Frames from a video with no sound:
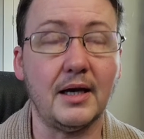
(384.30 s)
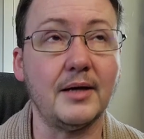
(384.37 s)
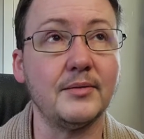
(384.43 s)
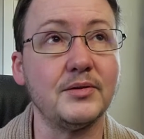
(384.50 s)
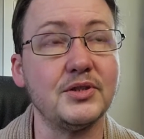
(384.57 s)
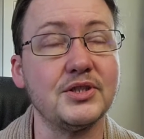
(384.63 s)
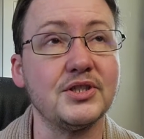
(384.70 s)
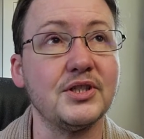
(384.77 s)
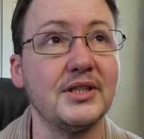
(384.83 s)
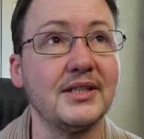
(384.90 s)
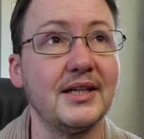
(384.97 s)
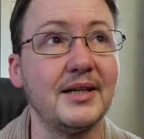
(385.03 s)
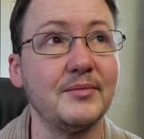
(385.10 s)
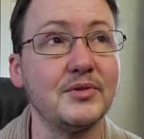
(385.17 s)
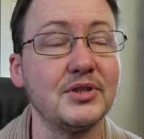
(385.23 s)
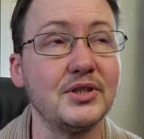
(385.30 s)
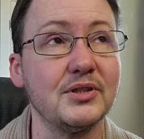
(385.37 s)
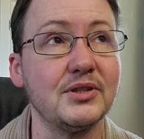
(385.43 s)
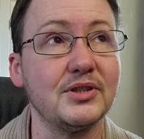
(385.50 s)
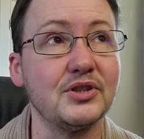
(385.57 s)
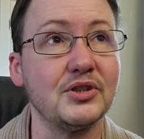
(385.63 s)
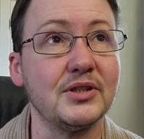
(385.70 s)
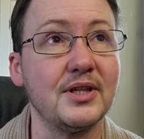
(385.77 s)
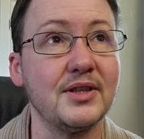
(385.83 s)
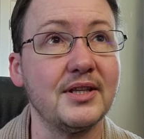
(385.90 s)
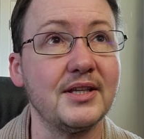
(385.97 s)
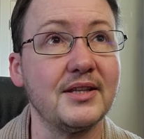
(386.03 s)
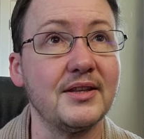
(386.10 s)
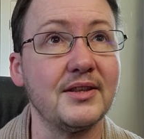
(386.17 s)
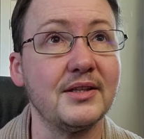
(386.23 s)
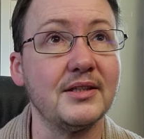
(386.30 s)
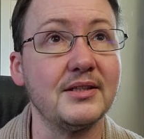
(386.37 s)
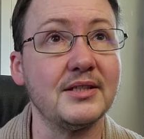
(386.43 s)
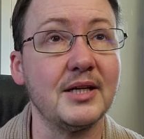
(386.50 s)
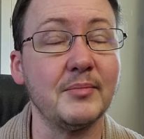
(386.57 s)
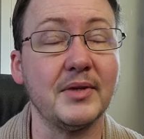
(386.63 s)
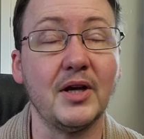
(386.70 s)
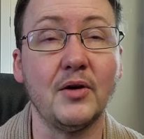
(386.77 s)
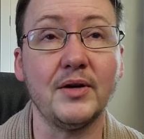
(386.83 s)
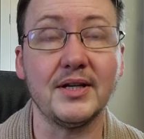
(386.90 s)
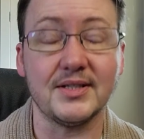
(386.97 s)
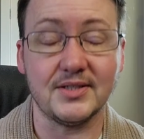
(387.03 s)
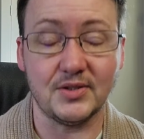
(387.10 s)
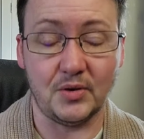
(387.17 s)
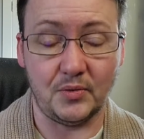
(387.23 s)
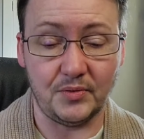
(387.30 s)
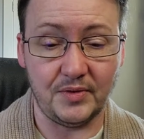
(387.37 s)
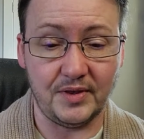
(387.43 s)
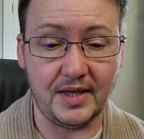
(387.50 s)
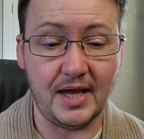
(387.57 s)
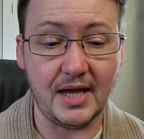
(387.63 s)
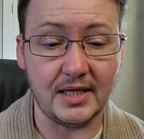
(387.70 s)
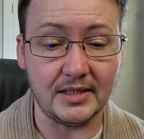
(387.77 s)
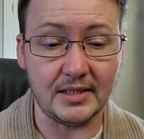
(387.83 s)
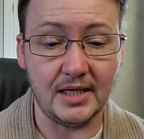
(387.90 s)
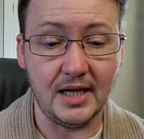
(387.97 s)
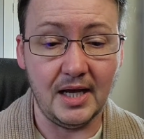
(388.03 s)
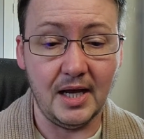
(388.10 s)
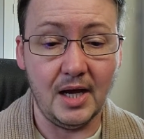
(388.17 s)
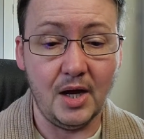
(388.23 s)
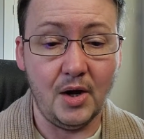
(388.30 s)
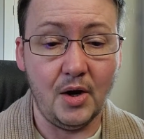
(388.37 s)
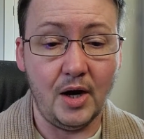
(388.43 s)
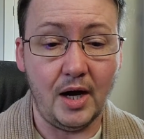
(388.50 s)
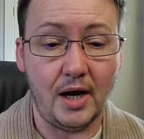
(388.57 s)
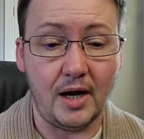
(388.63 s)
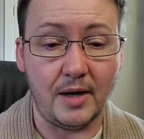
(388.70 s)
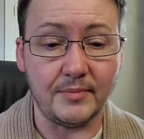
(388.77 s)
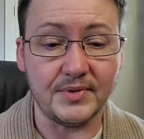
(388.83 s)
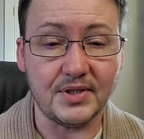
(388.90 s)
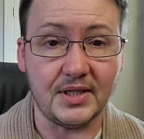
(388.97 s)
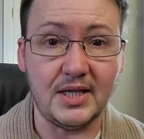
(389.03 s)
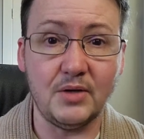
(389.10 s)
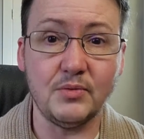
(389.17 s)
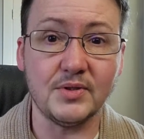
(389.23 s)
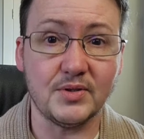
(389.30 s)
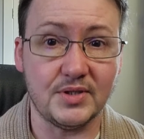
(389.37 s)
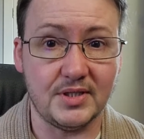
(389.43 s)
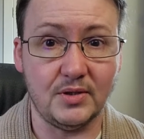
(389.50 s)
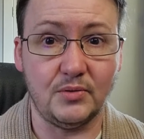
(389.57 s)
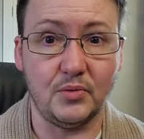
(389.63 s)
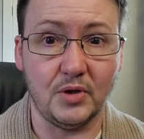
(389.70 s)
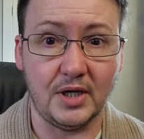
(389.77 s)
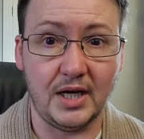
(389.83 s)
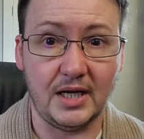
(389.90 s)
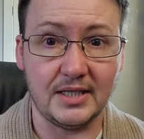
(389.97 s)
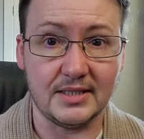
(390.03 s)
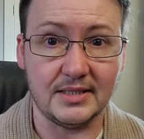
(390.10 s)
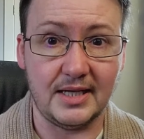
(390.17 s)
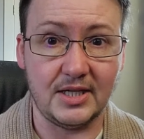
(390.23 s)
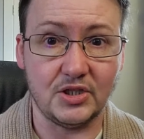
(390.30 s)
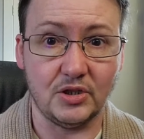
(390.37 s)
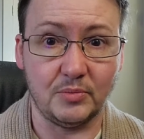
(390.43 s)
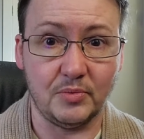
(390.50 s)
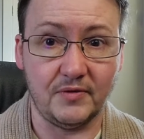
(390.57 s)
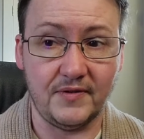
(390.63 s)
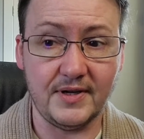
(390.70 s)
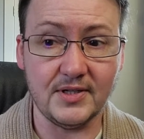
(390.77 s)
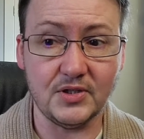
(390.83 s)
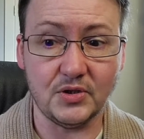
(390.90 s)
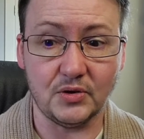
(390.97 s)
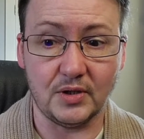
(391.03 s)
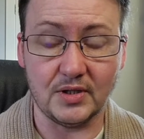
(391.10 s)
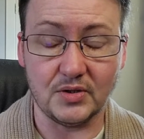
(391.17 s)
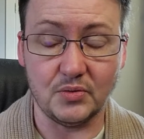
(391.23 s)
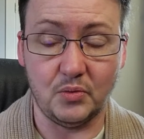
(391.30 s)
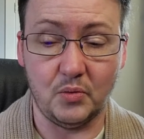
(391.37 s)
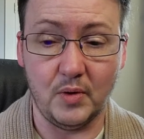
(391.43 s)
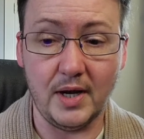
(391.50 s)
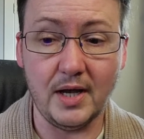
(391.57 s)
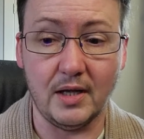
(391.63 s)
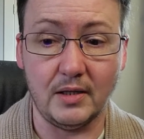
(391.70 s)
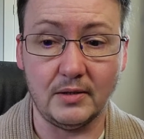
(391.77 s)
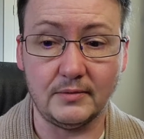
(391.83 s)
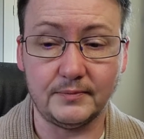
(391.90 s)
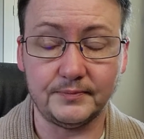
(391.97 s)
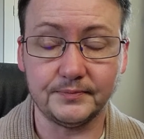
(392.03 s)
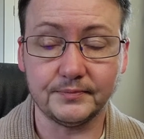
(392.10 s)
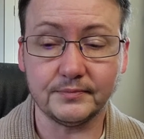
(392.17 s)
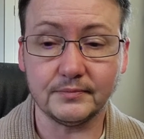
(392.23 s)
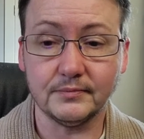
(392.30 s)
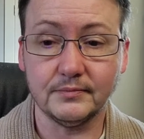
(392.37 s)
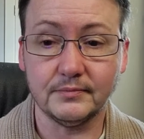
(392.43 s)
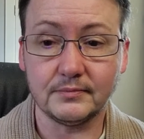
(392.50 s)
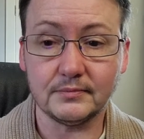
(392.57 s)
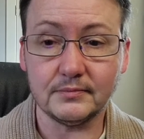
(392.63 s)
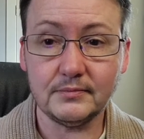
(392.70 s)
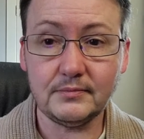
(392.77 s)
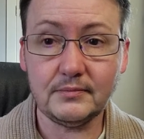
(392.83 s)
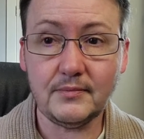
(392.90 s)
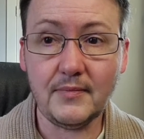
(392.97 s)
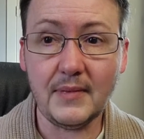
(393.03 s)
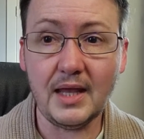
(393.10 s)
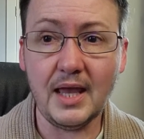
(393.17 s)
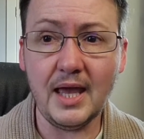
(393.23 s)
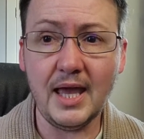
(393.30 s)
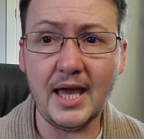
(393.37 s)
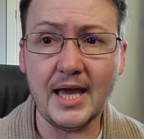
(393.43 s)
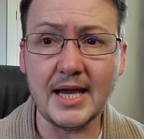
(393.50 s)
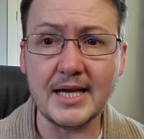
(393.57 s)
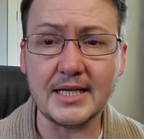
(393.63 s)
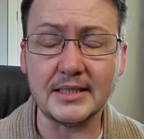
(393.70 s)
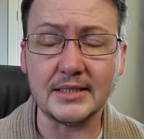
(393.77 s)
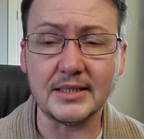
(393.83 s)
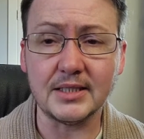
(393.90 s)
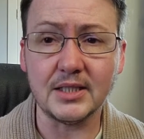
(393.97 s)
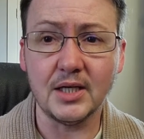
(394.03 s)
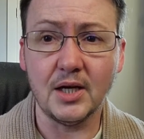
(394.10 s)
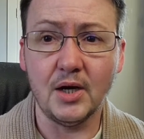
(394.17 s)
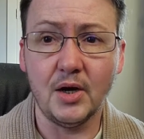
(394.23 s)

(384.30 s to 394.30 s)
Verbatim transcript: I'm just trying to, I'm just trying to think of the timeline. Oh yeah. So then, Um, so he was still working as an adjunct professor as well, and